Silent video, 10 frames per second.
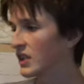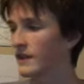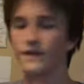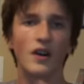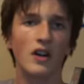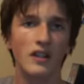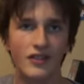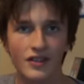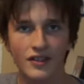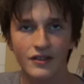The font is a
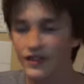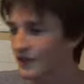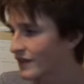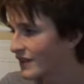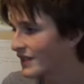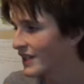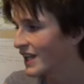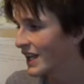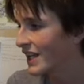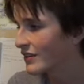little different.
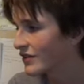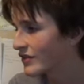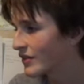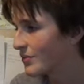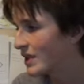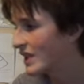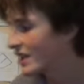It looks to be